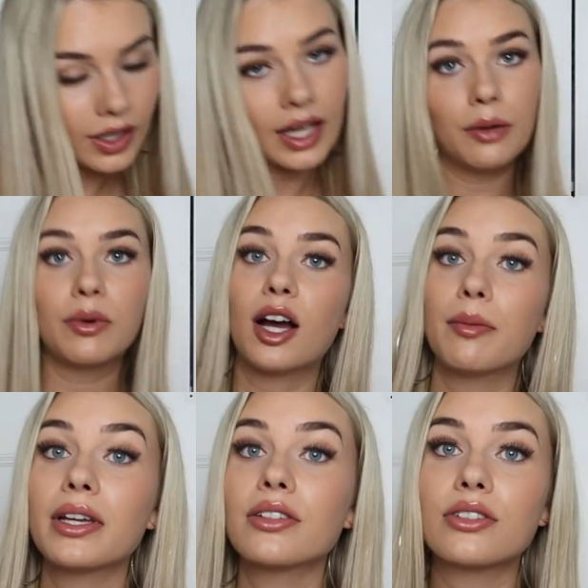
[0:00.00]
Okay, we're
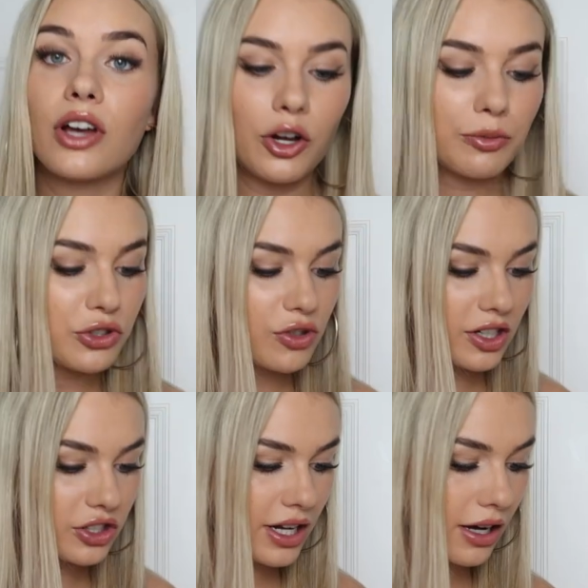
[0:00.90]
coming into the home
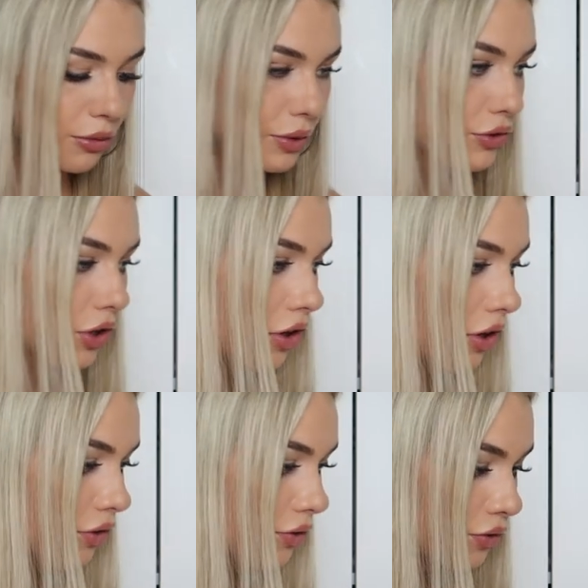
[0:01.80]
stretch now. We've got